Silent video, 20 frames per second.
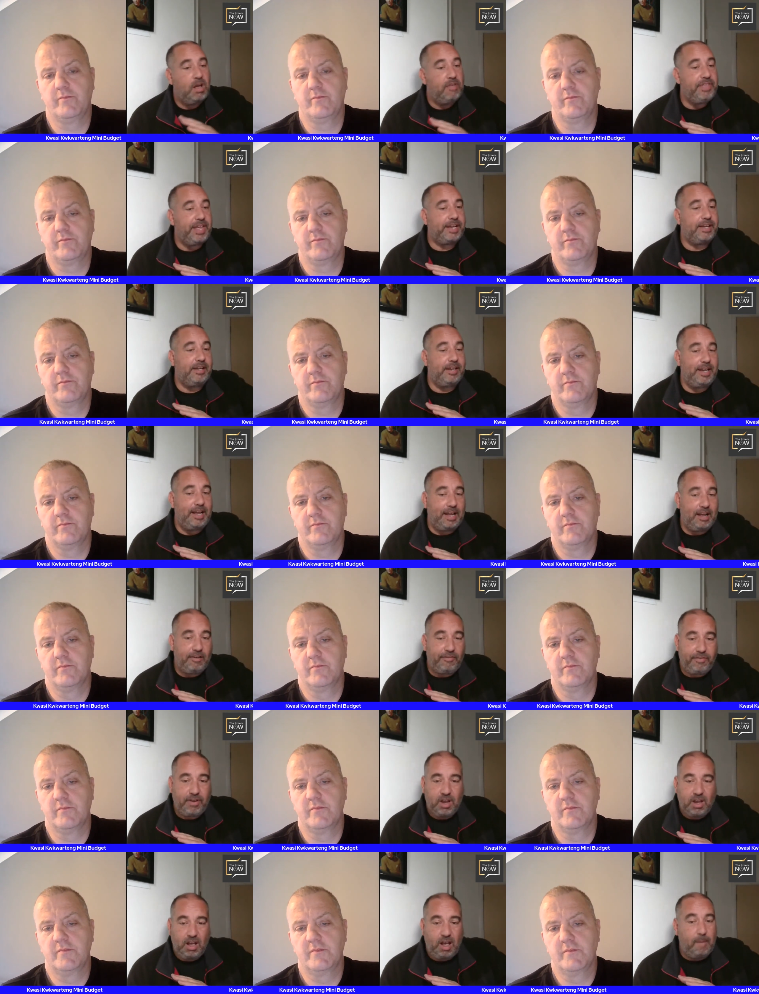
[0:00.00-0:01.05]
Speaker 1: They could
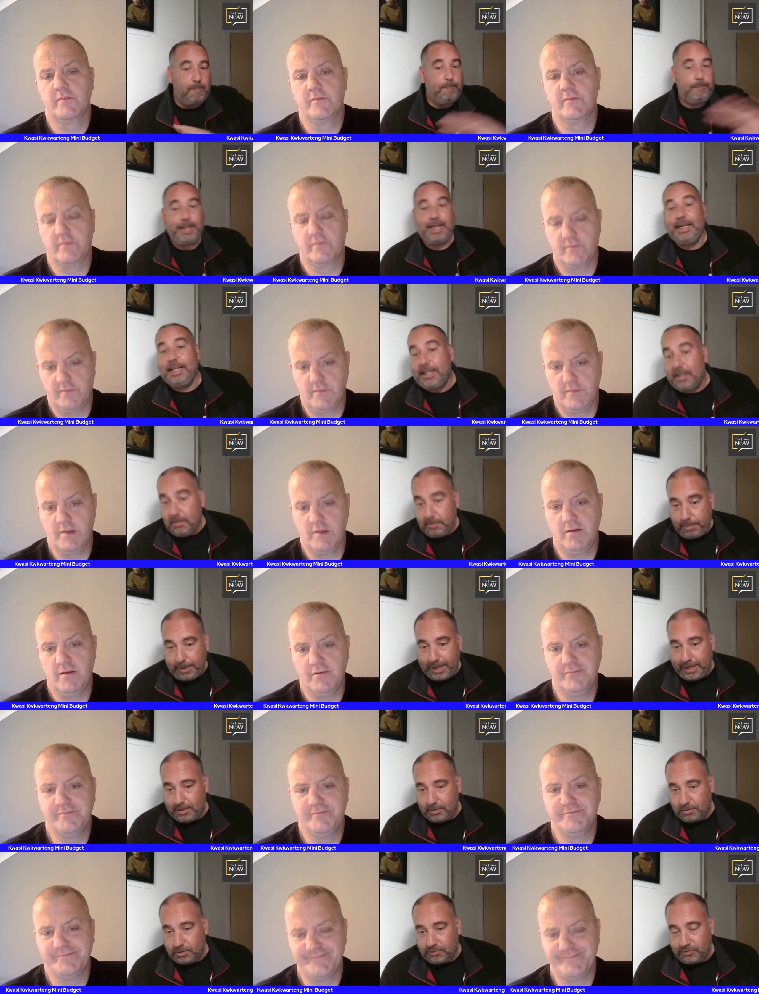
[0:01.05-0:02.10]
have a billion
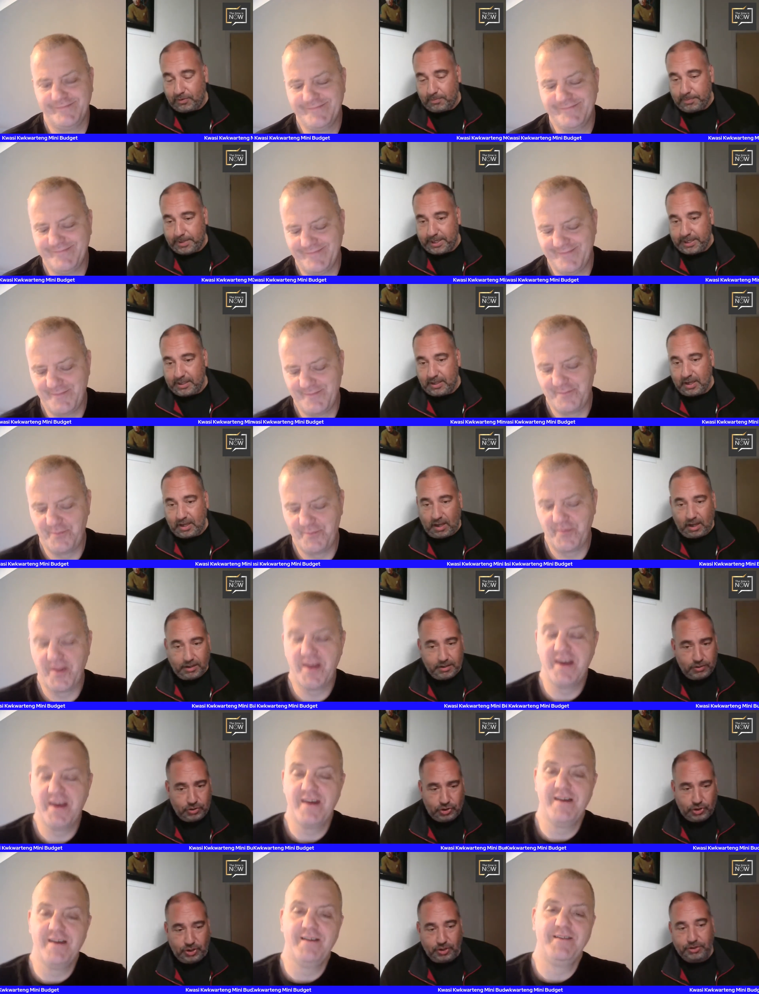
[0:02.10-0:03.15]
pounds for me. I
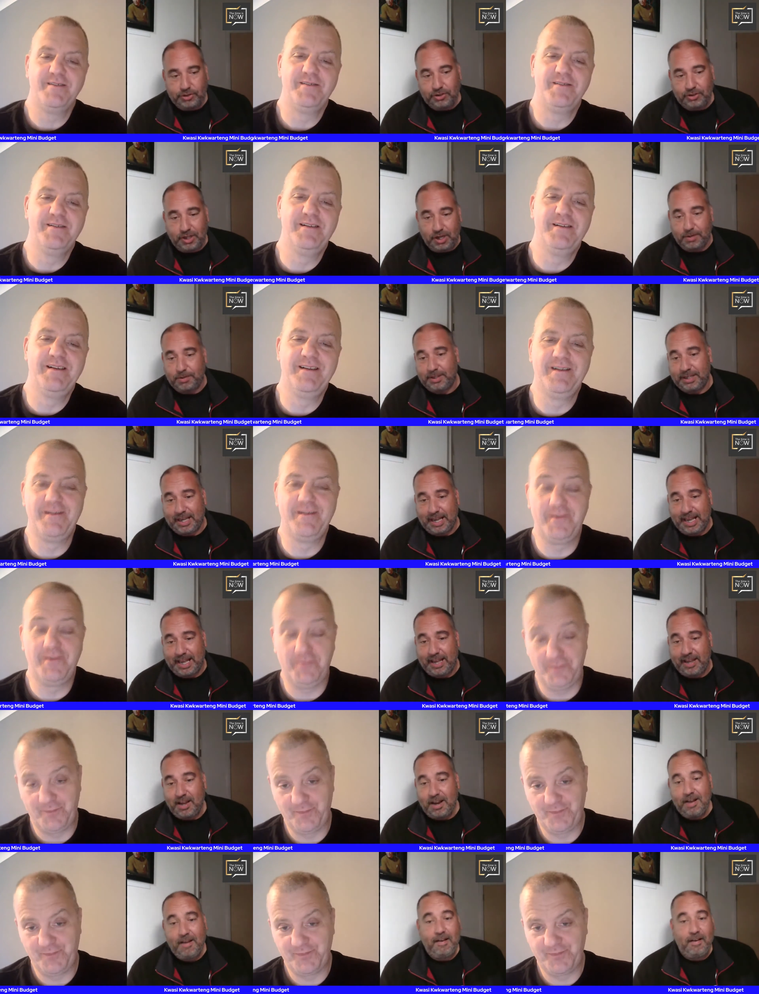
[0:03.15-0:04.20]
just don't
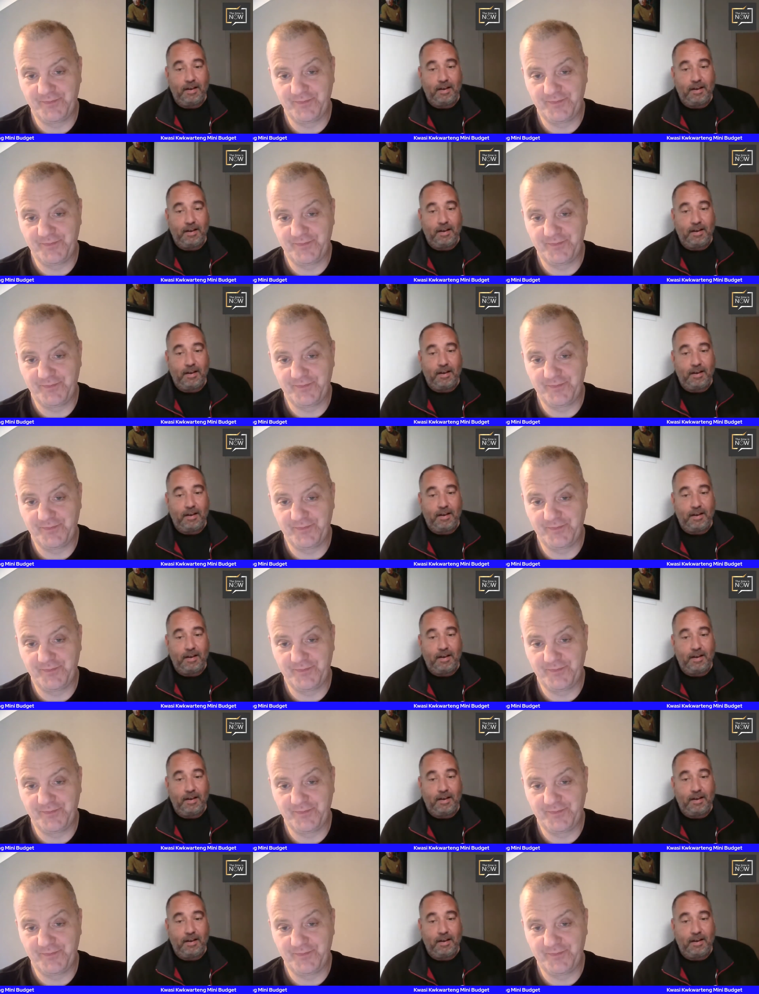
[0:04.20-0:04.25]
care.